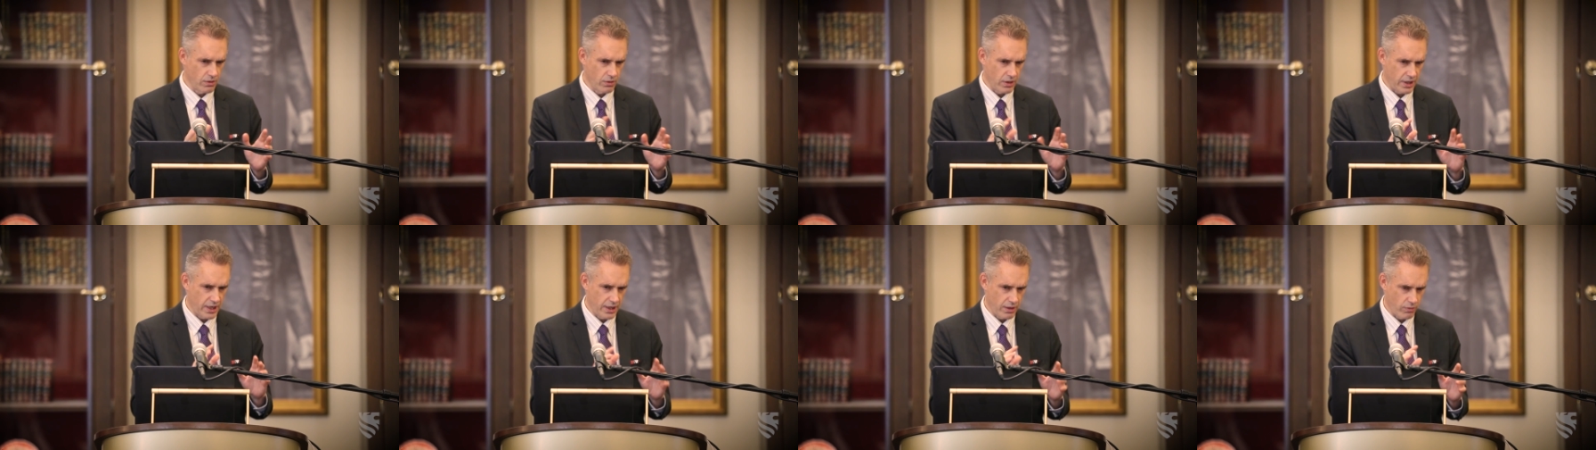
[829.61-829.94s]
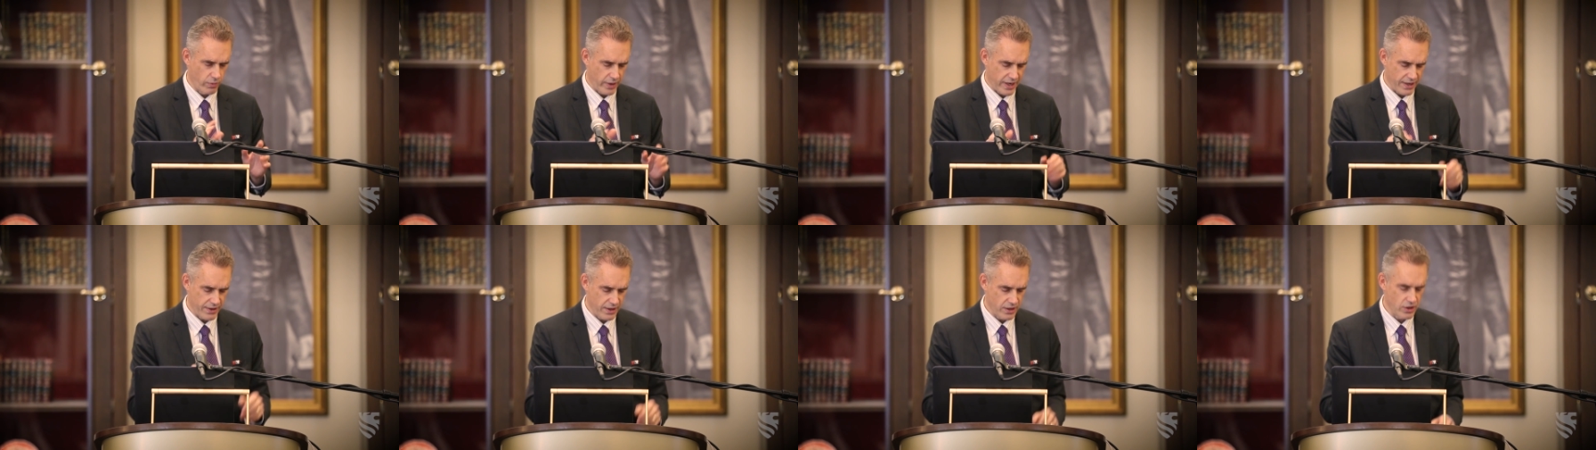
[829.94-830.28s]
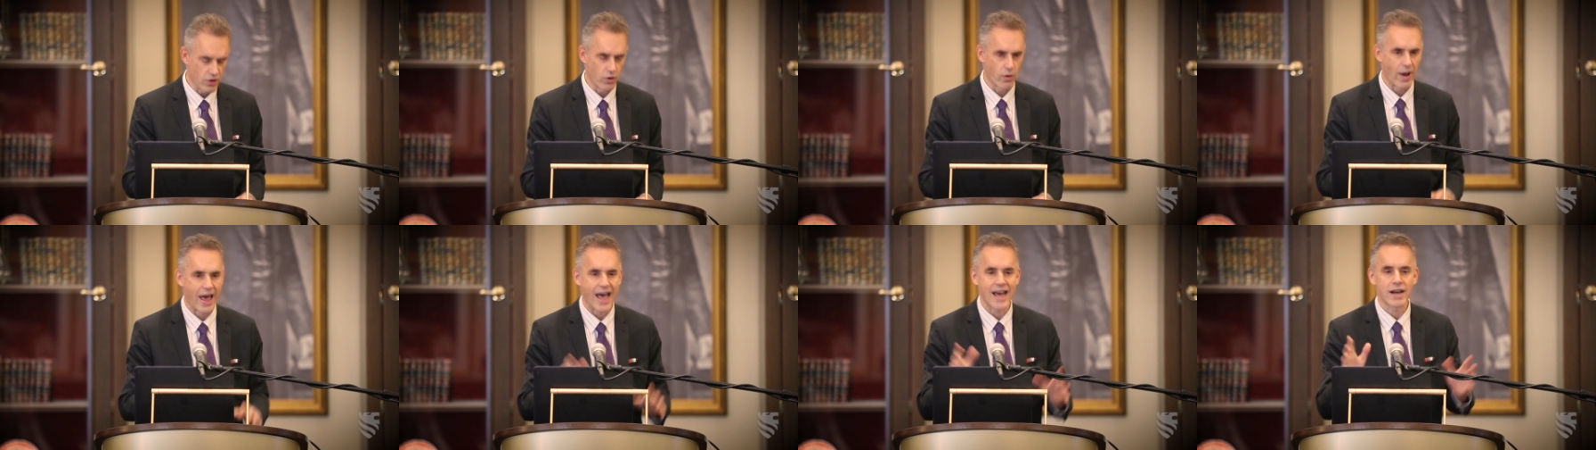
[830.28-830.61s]
in a way
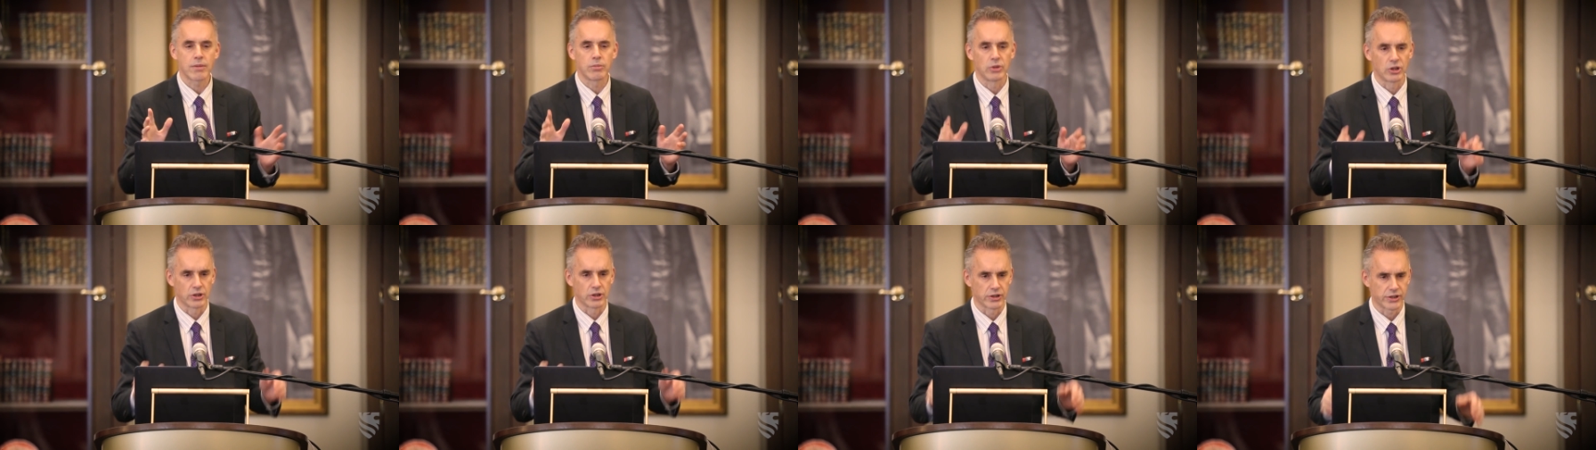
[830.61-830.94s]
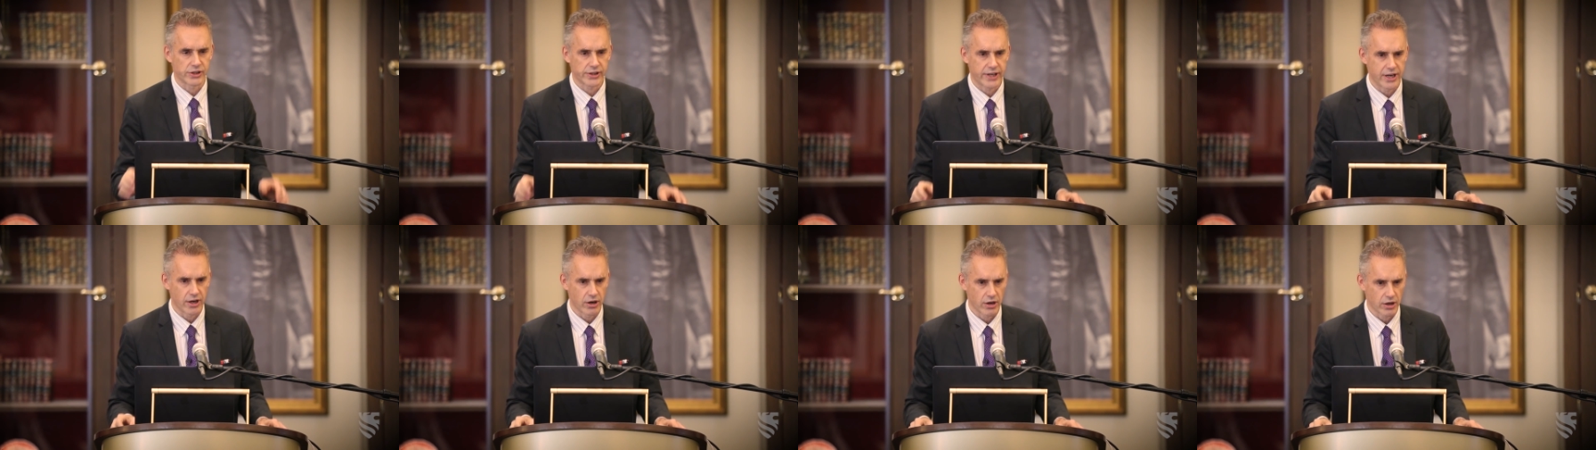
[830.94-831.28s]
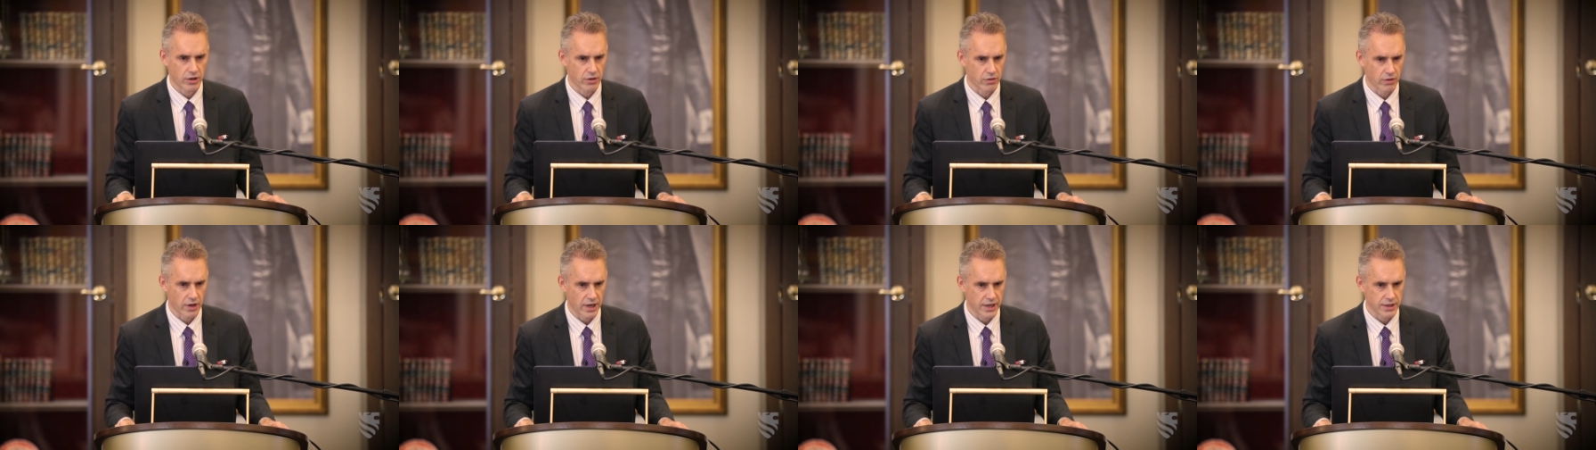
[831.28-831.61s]
that no animal is
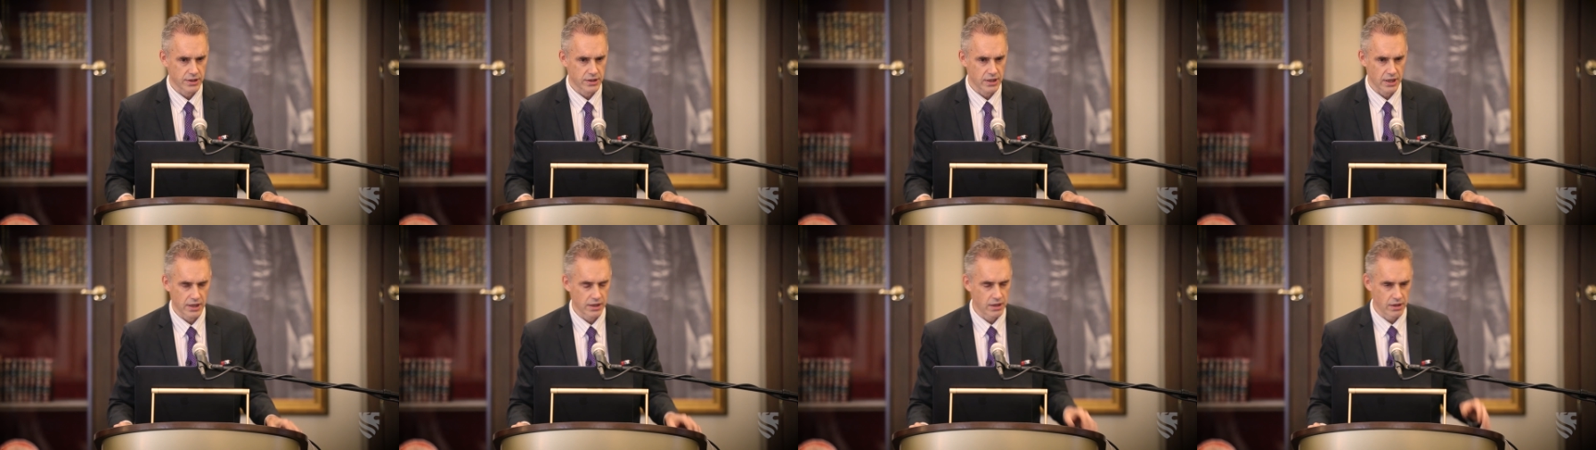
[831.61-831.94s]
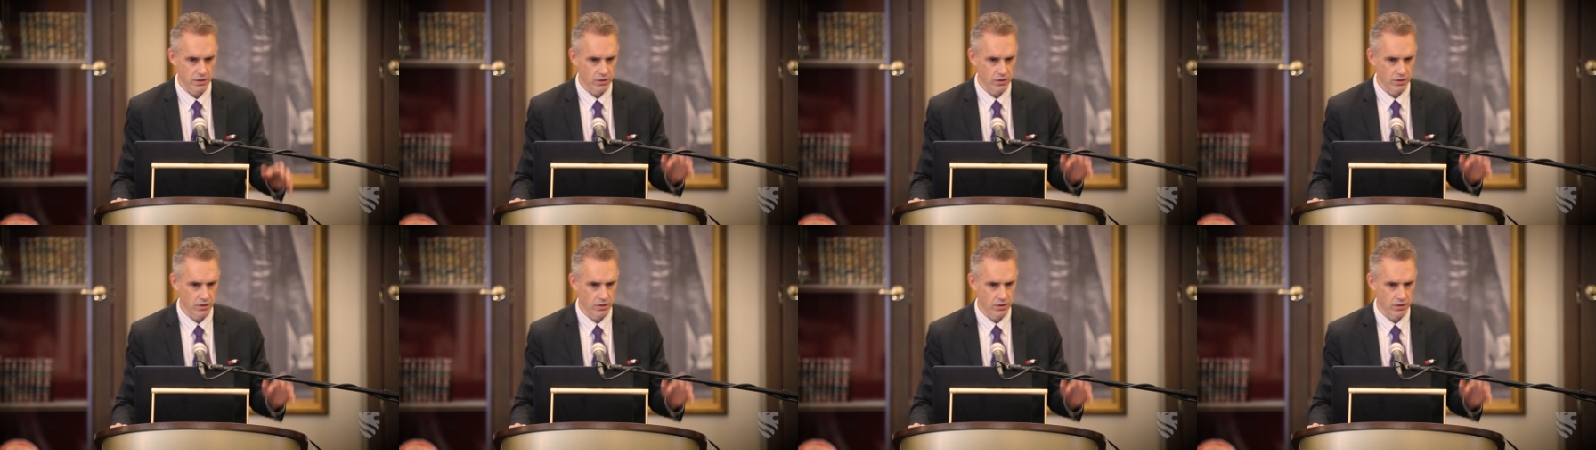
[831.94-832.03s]
characterized.